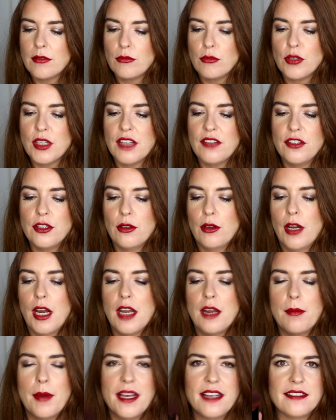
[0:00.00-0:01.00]
will give you
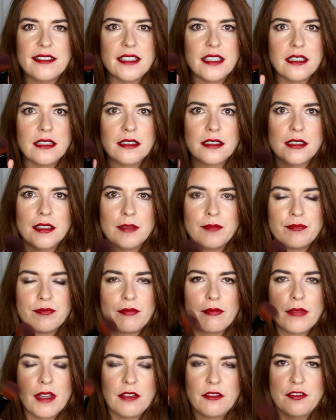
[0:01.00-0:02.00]
an amazing
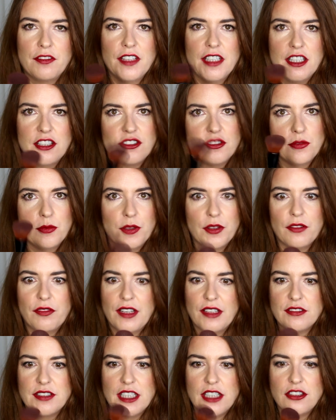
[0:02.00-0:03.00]
finish with
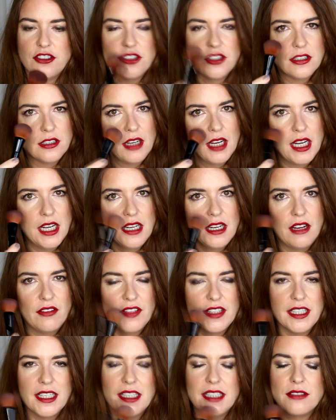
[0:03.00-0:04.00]
foundation. I
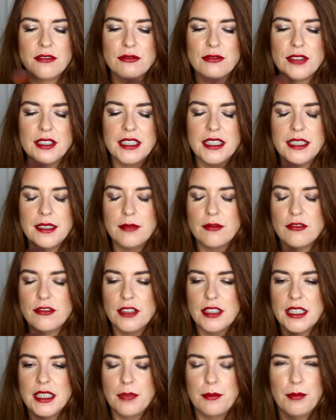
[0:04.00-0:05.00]
love it, and it
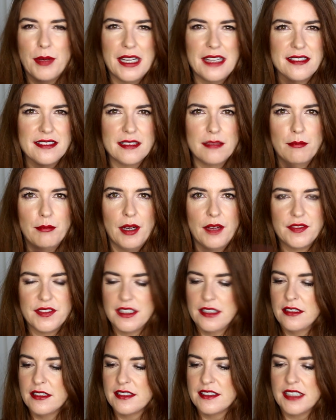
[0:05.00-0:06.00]
really blends and
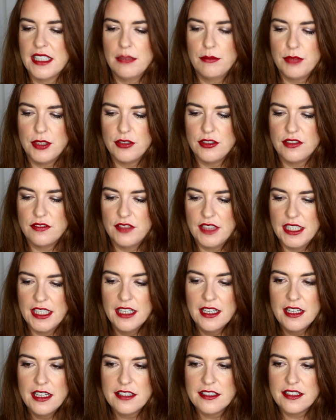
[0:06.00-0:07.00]
buffs in the skin
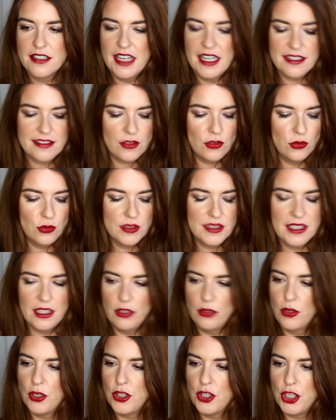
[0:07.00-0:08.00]
beautifully. So that's
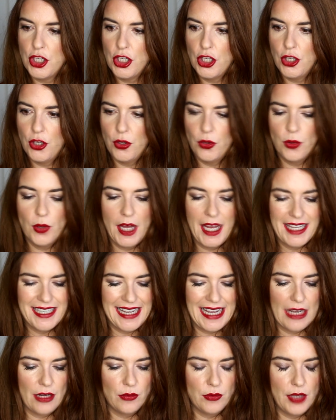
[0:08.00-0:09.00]
also new
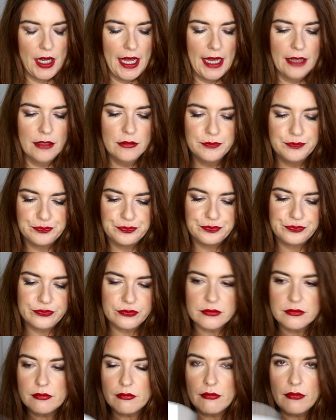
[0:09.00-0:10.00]
and out now.
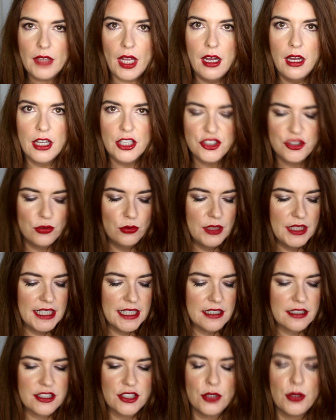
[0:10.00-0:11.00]
I shall
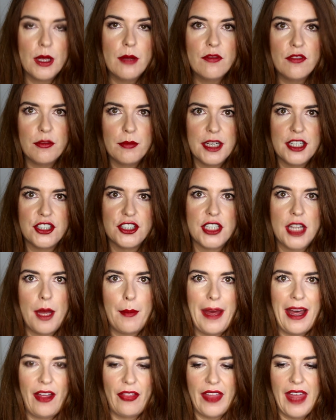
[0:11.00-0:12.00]
link to information
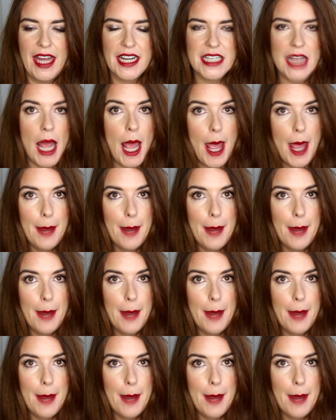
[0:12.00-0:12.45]
about that